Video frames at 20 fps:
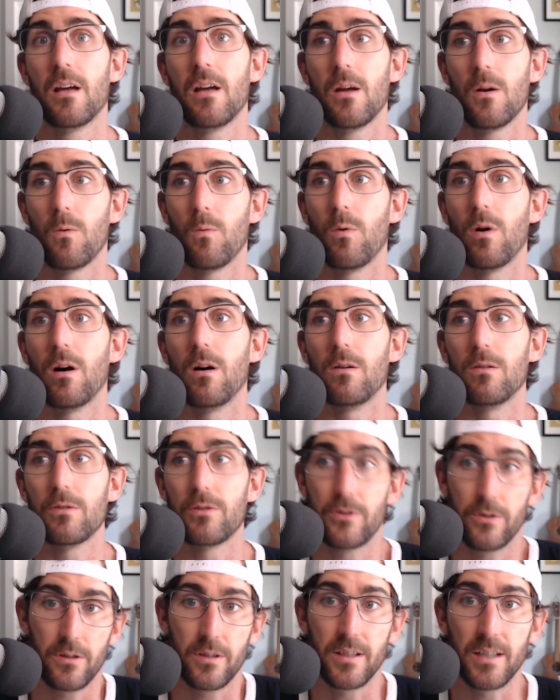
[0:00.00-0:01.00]
Well,
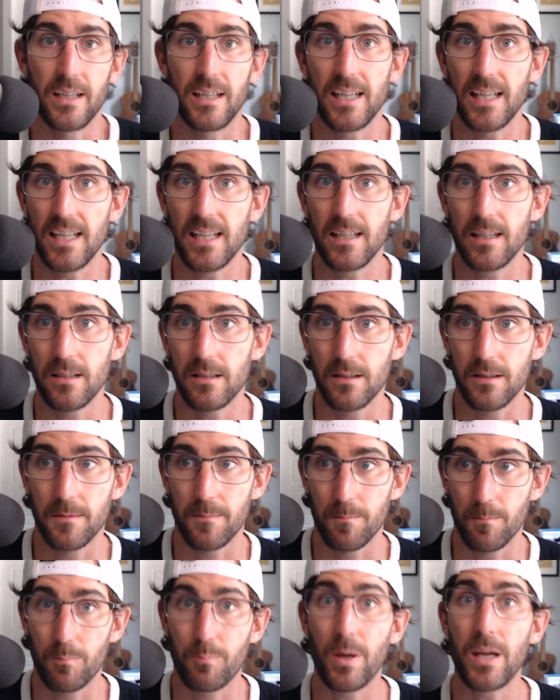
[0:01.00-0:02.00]
you're going to need
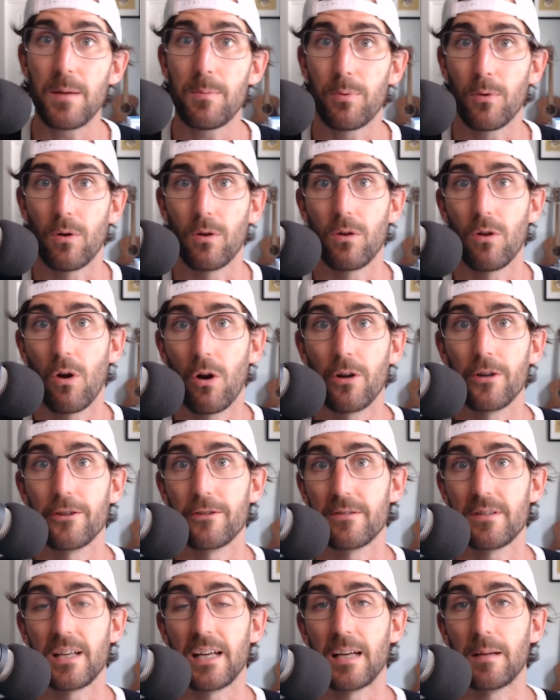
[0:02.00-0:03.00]
people on your
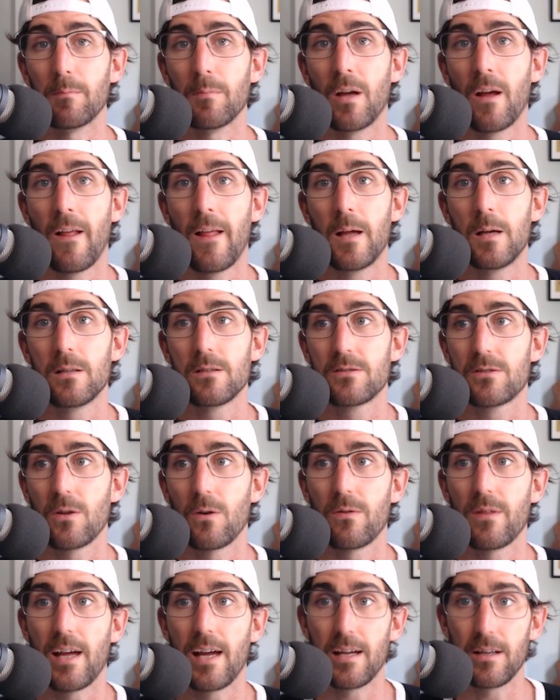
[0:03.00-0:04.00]
team. So
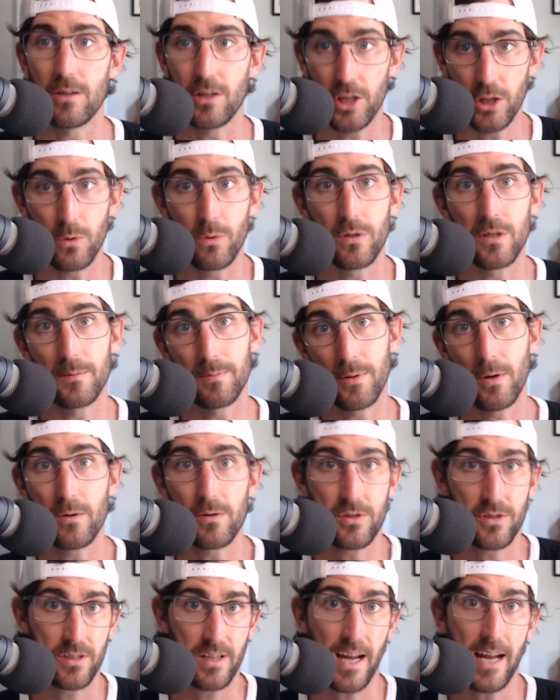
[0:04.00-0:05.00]
then you would
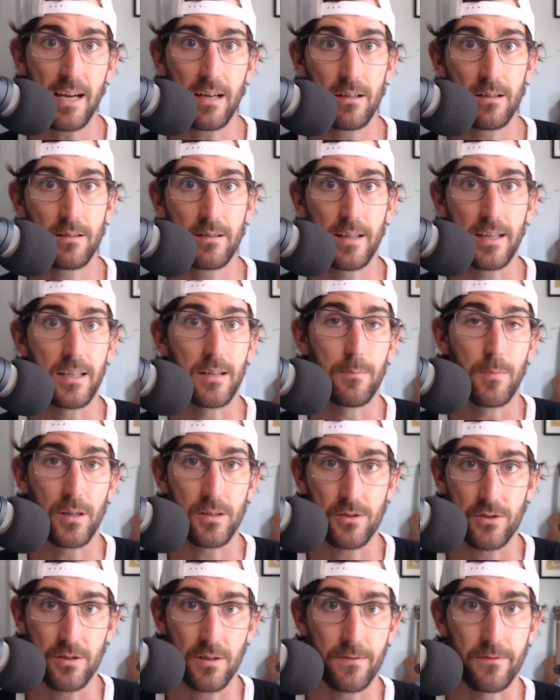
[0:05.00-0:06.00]
approach scale in a
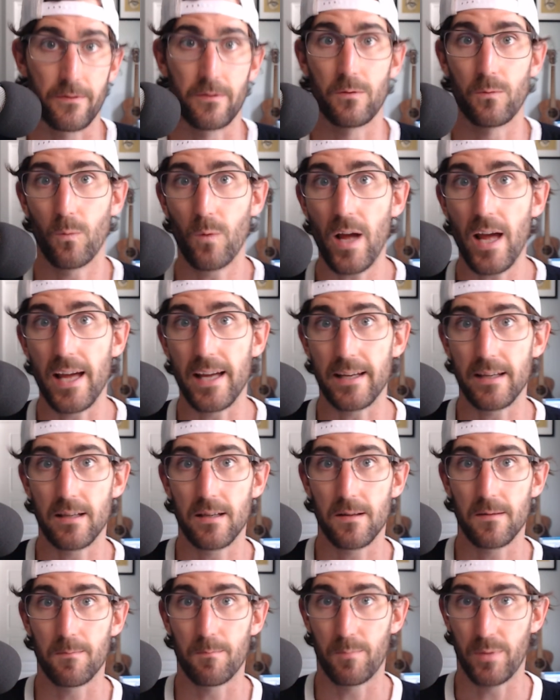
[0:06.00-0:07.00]
much different way,
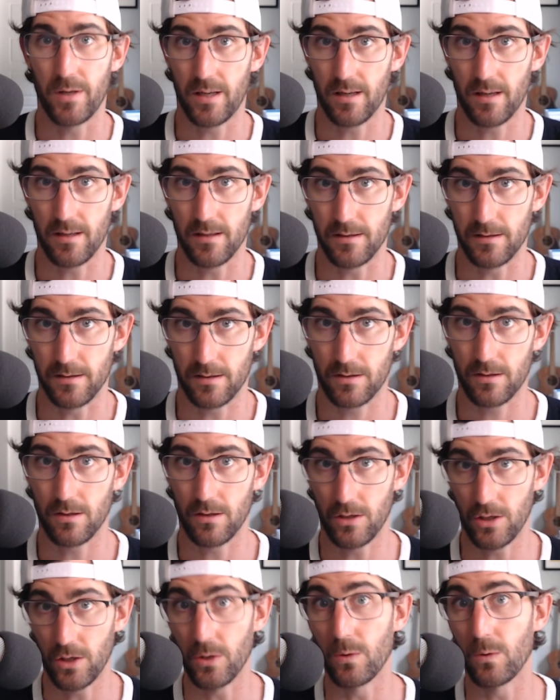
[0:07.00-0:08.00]
because
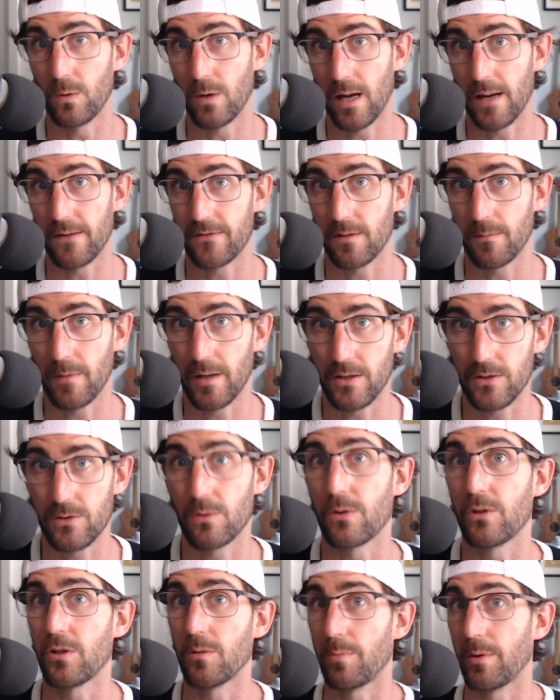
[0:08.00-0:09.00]
you have to make sure
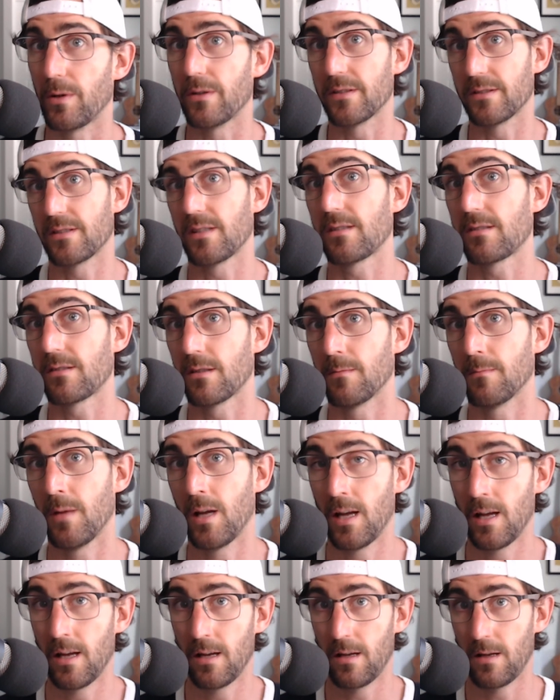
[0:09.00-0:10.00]
you build a system
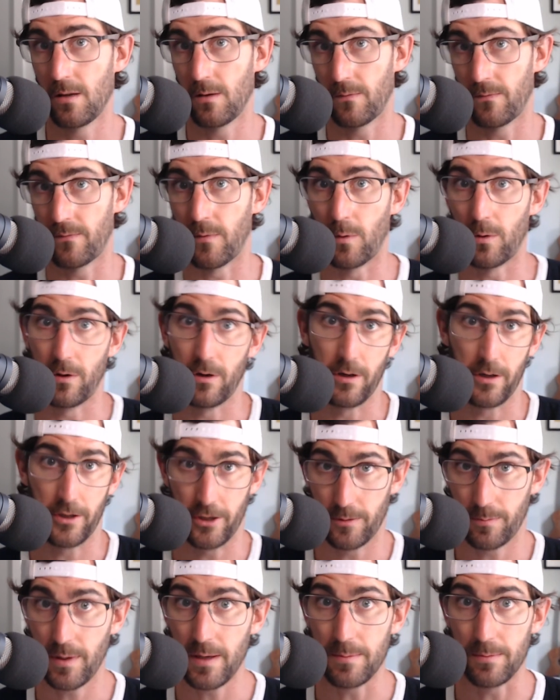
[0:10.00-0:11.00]
for
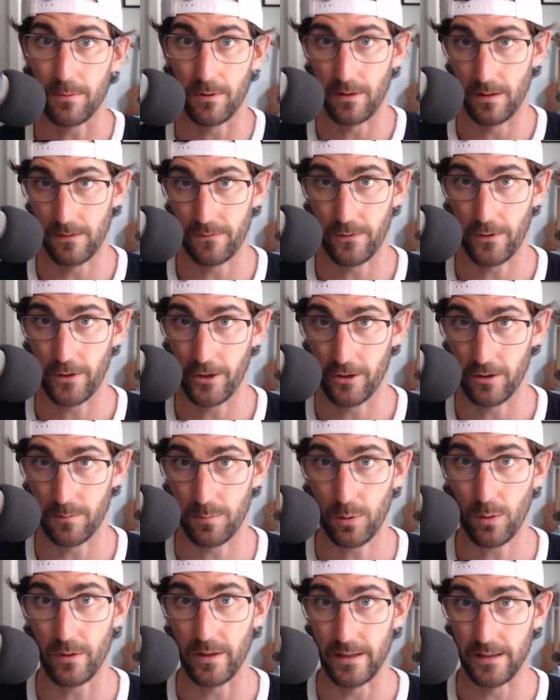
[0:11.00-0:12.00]
your people and for your
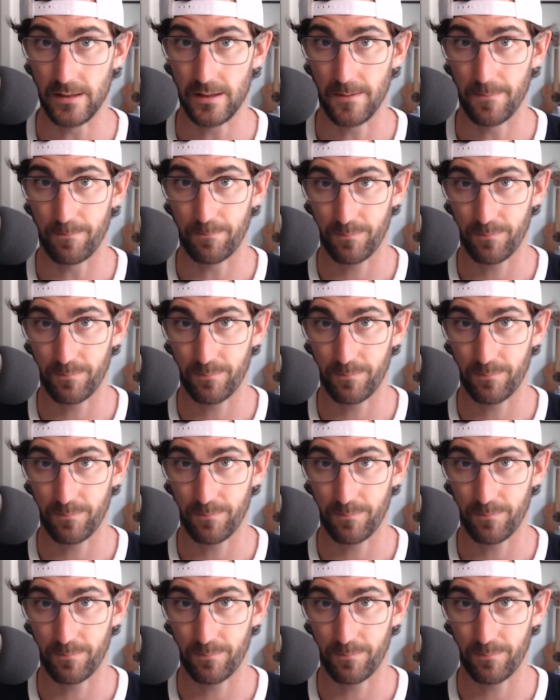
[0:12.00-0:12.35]
employees.